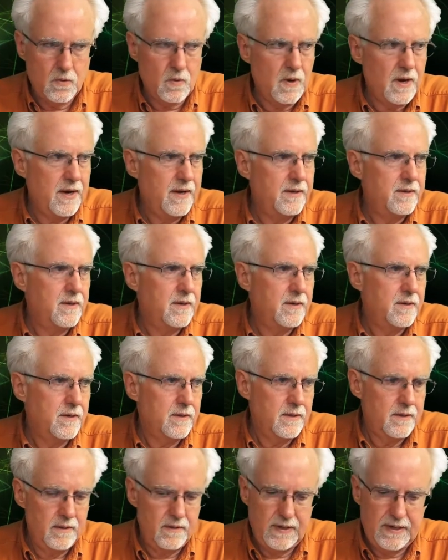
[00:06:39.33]
grade.
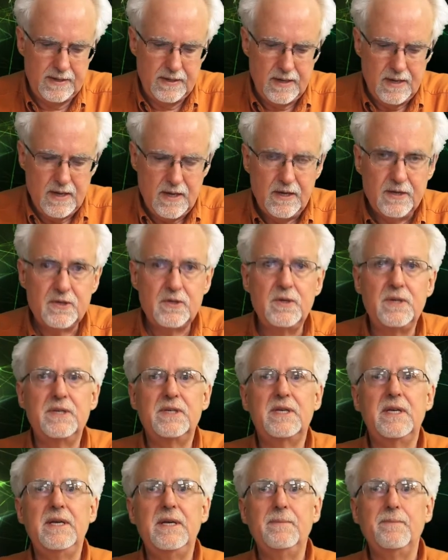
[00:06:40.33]
Right. So you
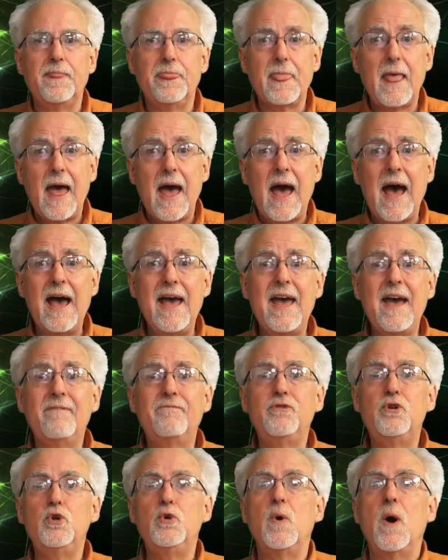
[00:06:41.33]
see, I
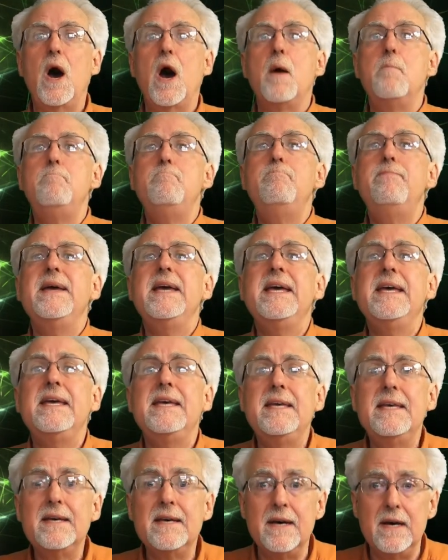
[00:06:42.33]
have to
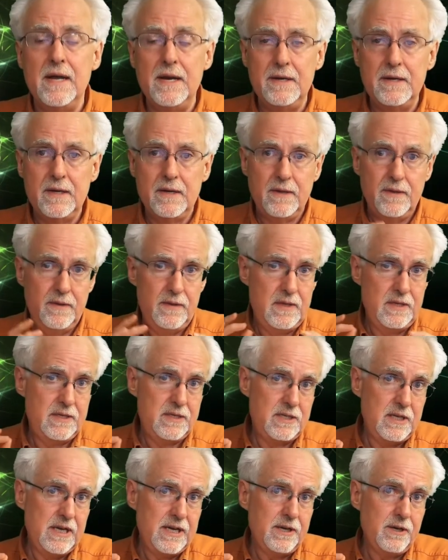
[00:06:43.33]
append the
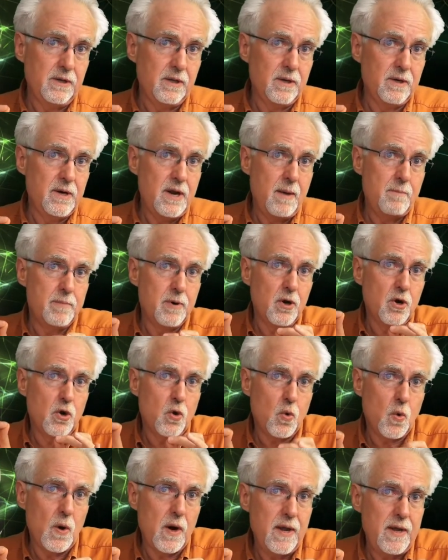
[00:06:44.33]
singular number
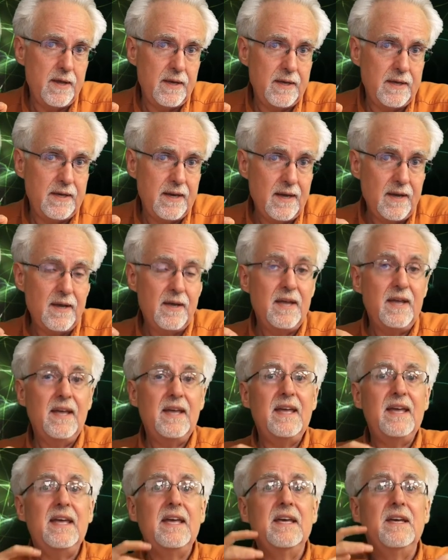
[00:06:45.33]
grade
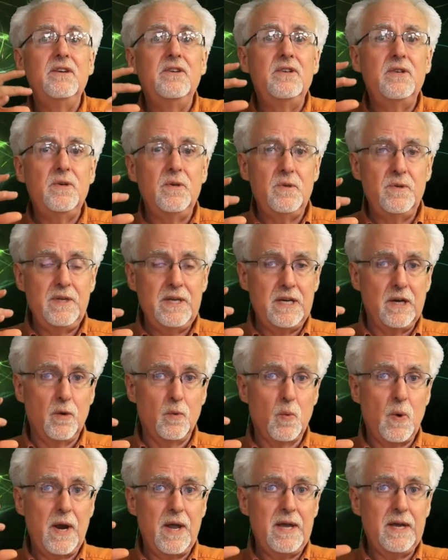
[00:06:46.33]
into the
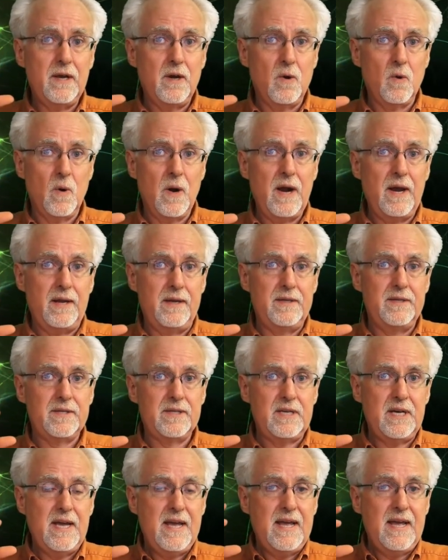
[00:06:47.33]
array
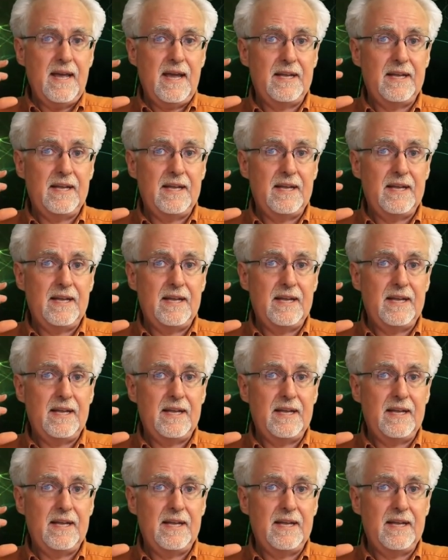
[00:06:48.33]
grades.